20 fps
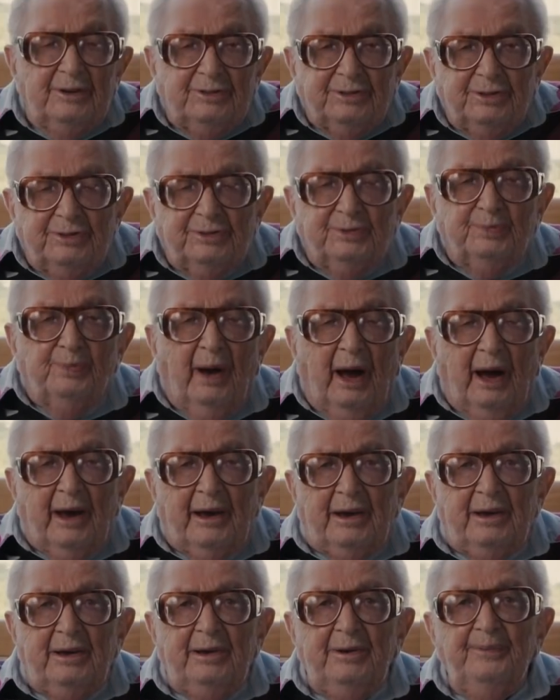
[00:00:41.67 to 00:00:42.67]
This is
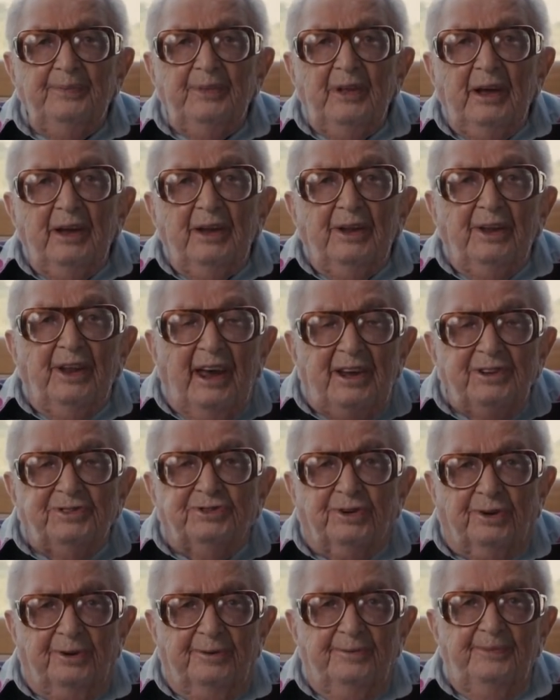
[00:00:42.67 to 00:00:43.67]
my
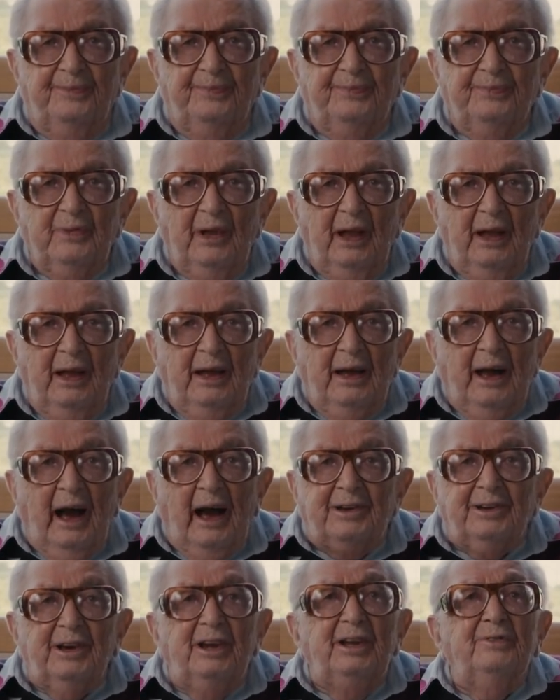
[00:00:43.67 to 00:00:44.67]
nature.
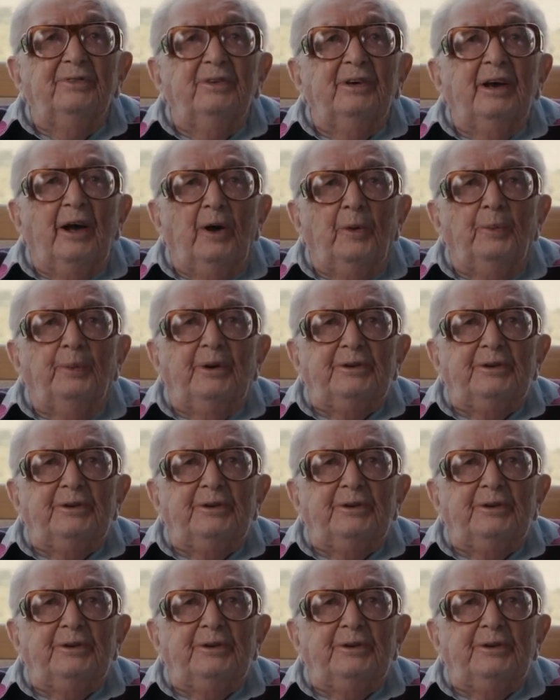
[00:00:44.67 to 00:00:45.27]
I can't even help